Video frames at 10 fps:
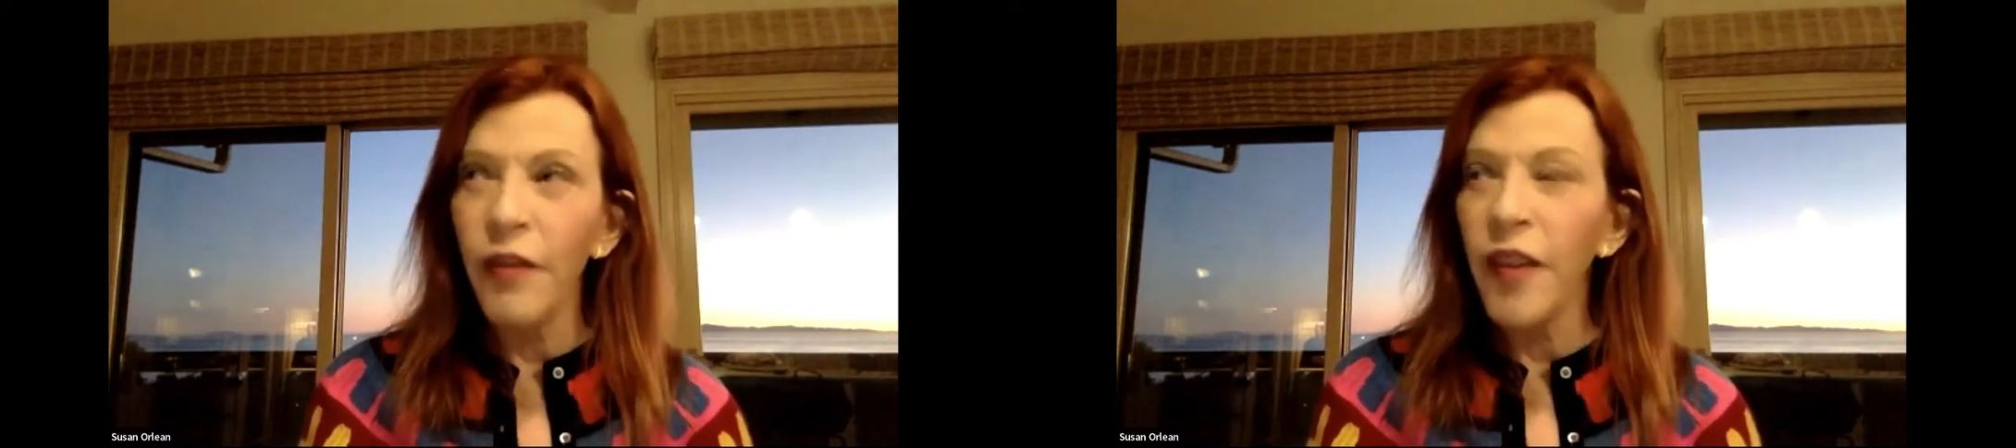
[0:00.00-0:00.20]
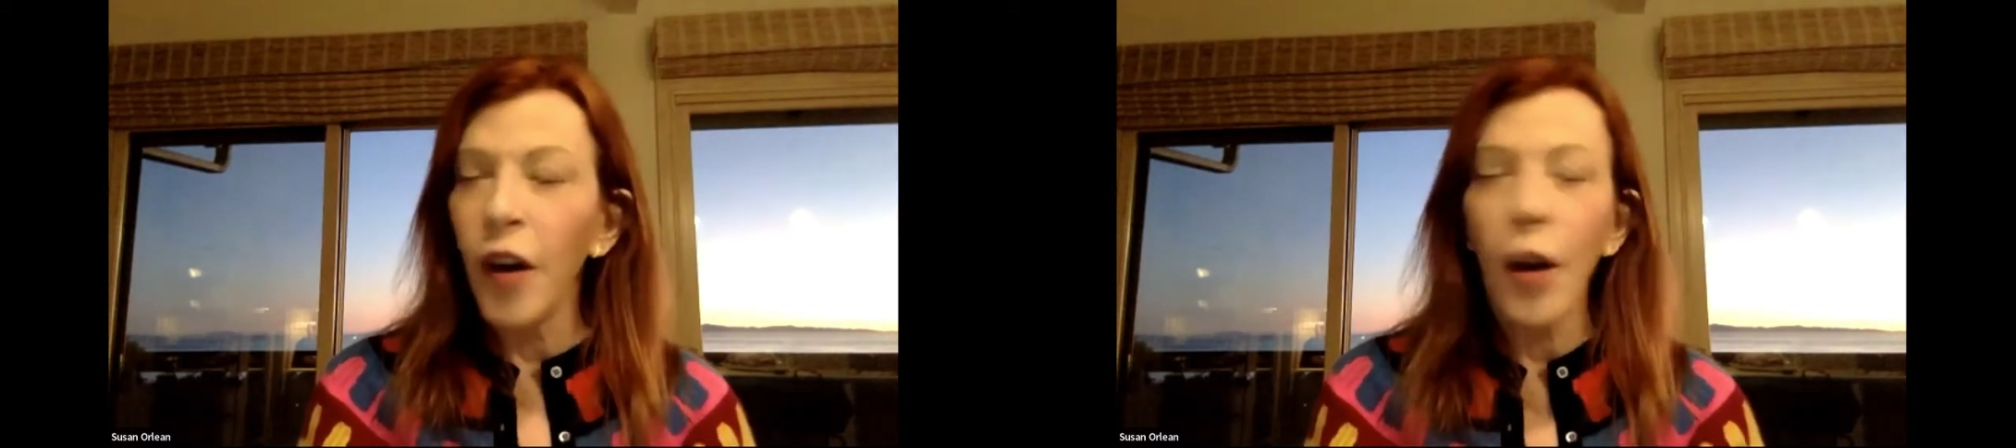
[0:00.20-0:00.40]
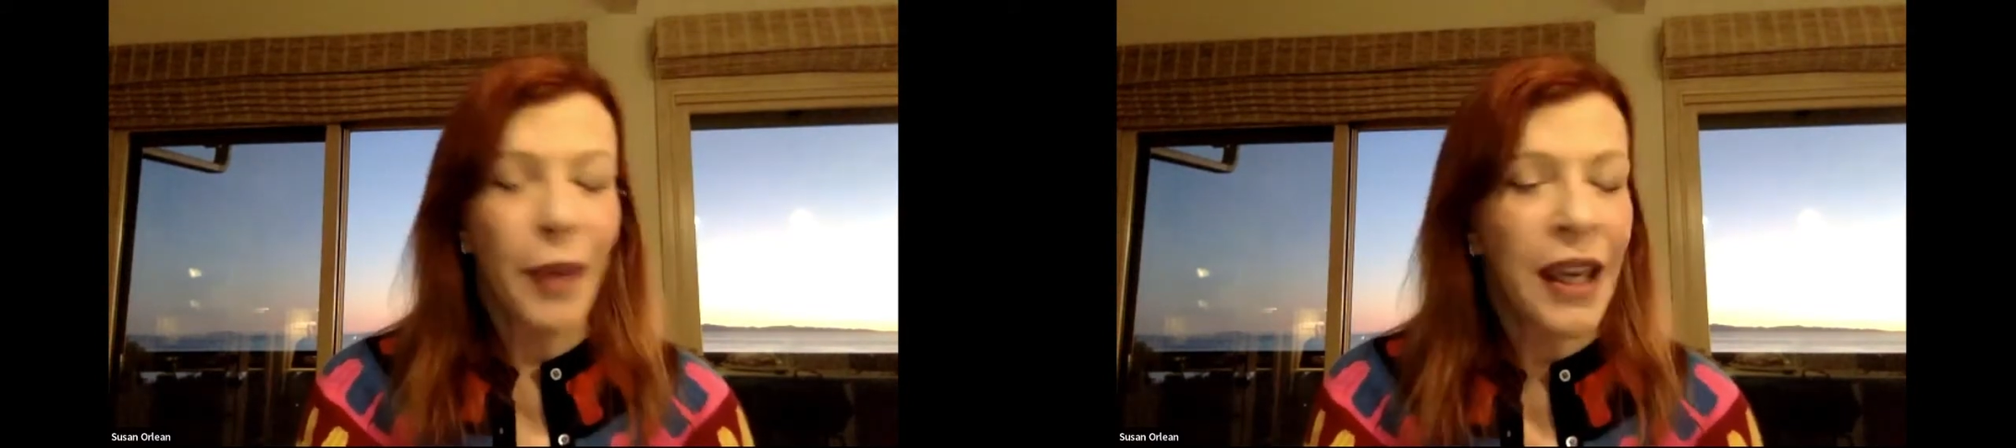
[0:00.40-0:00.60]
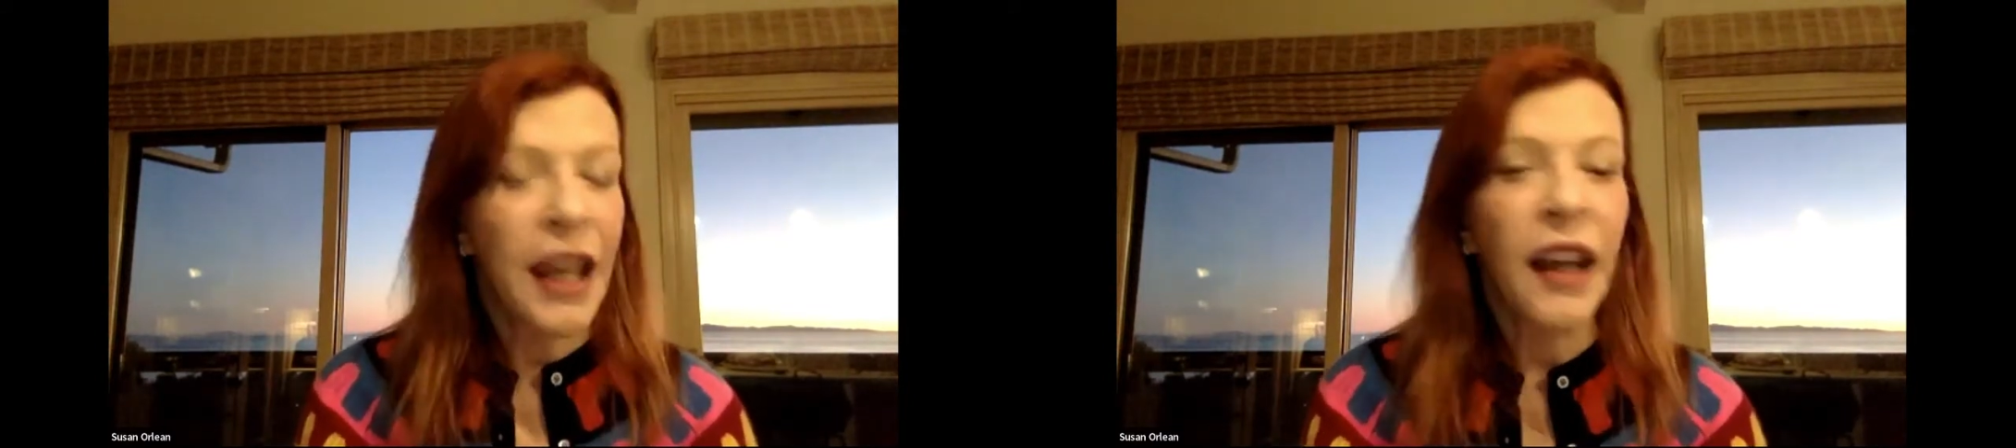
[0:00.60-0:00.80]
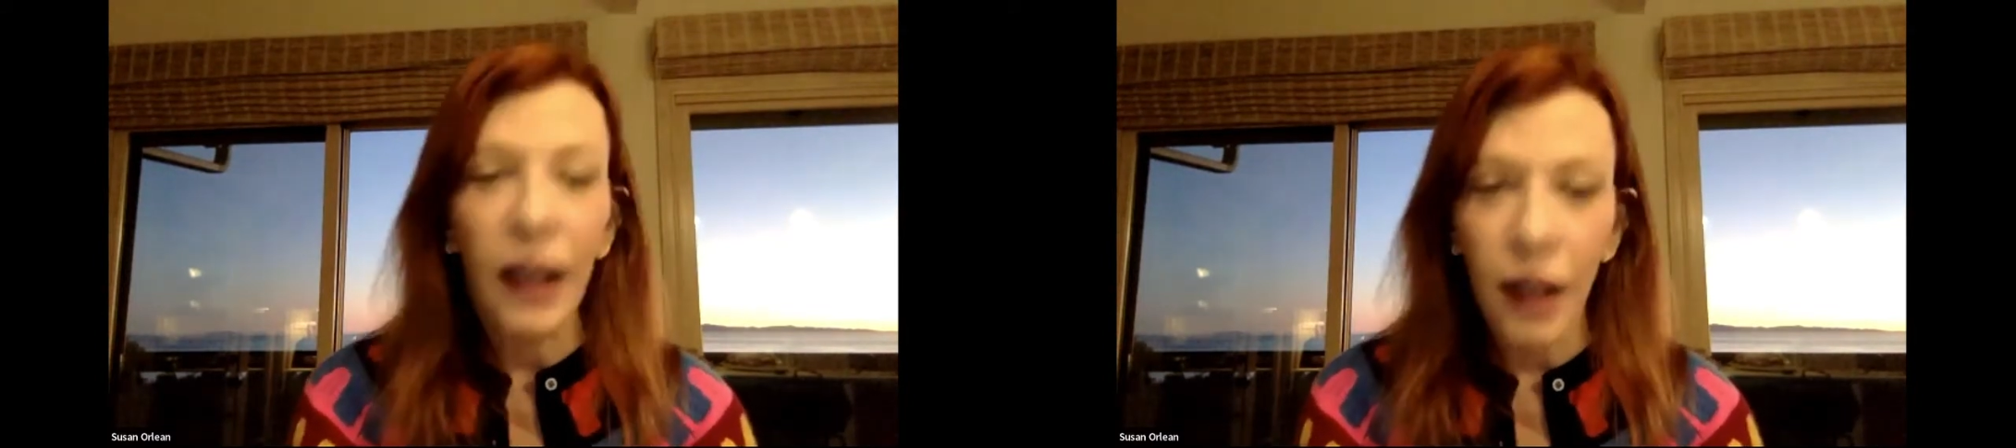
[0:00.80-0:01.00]
very
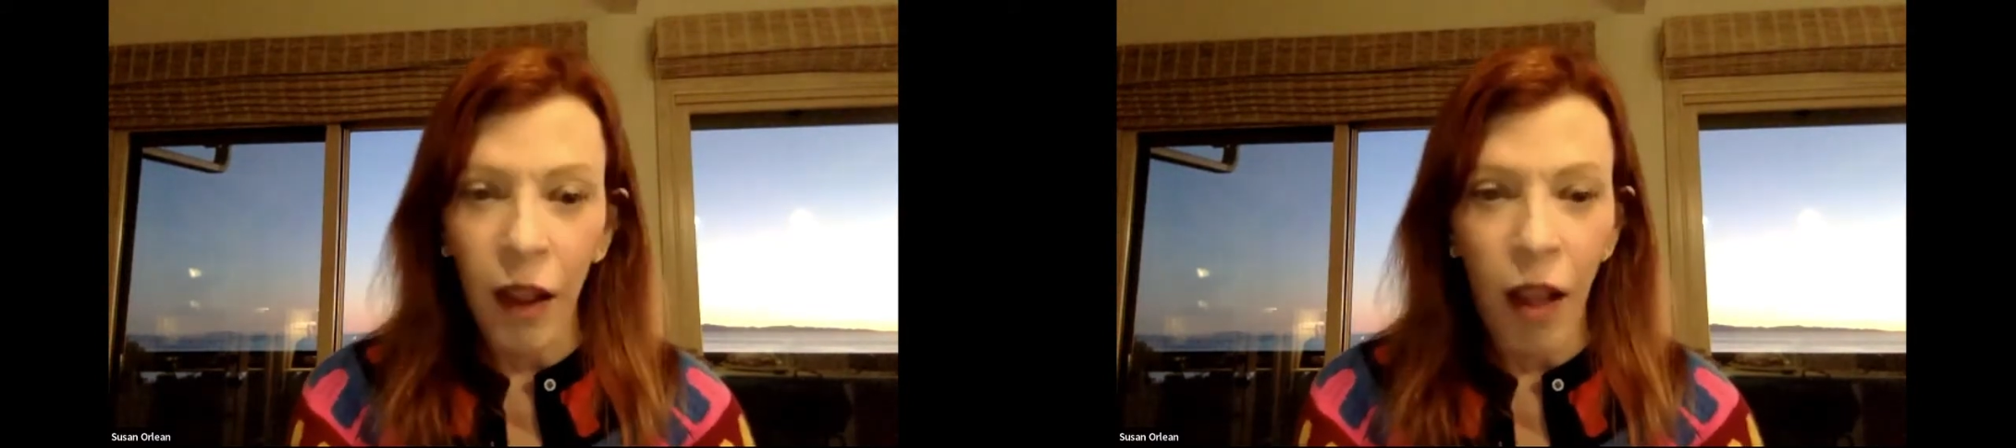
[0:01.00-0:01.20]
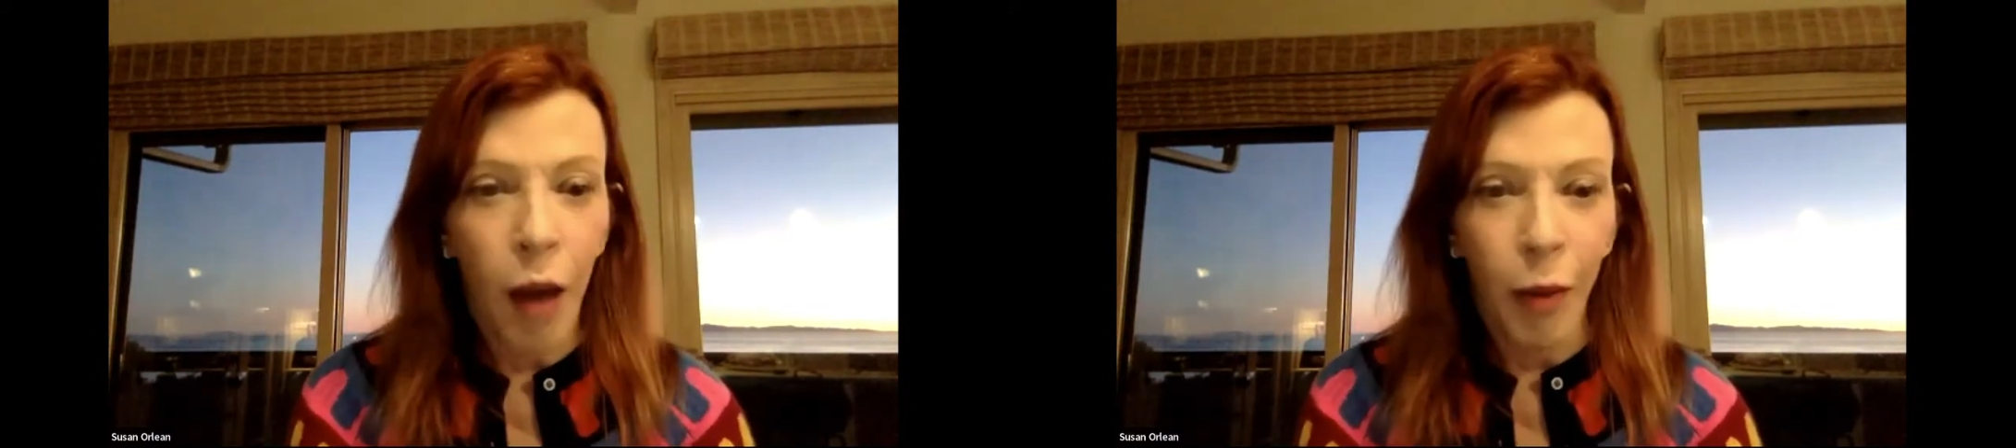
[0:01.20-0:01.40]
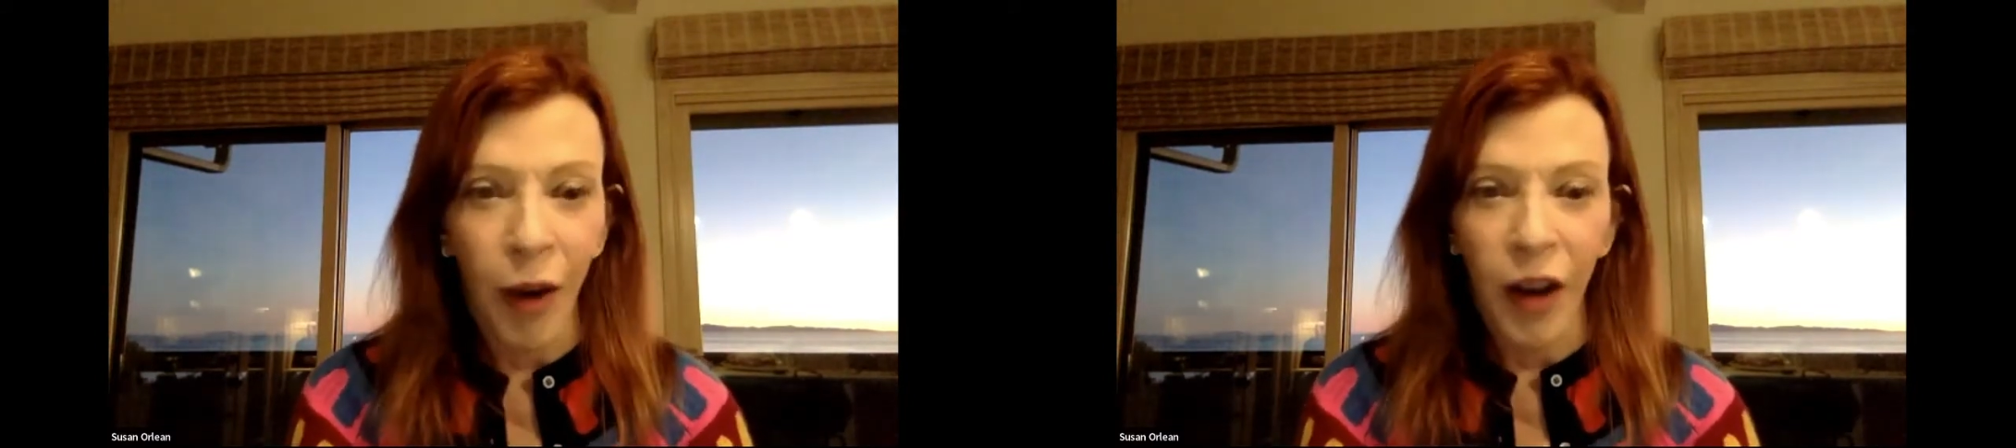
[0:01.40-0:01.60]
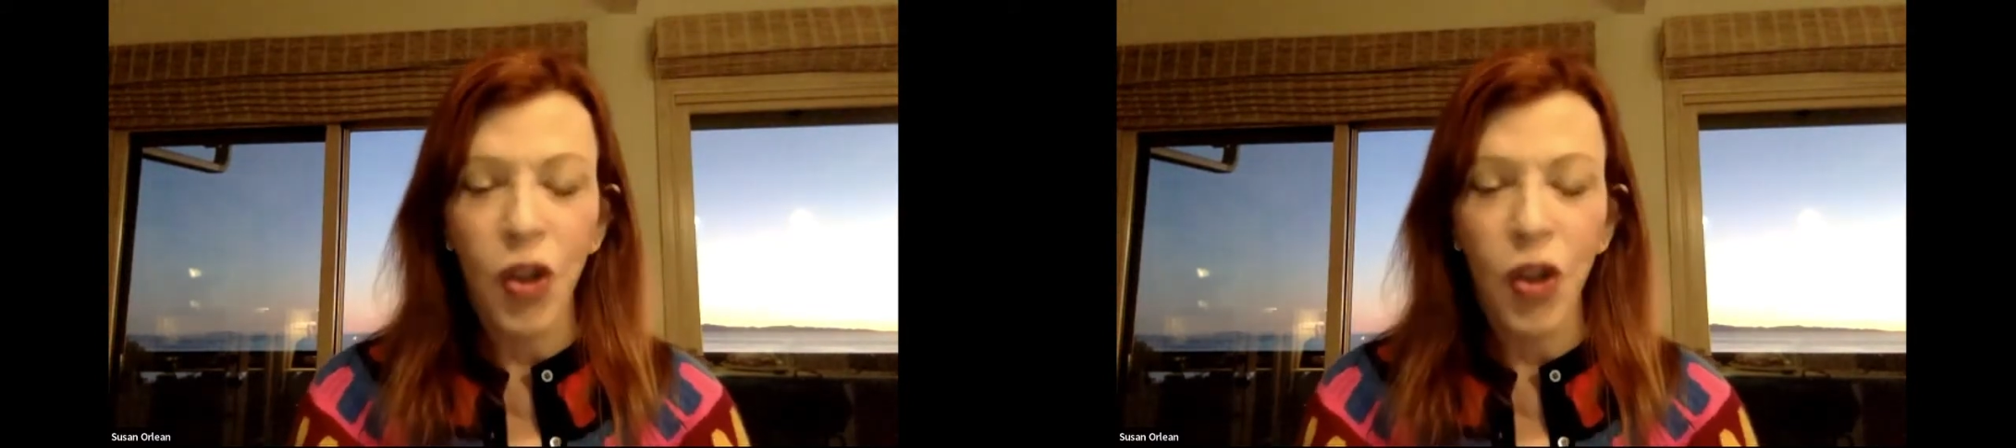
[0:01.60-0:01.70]
beginning of the library.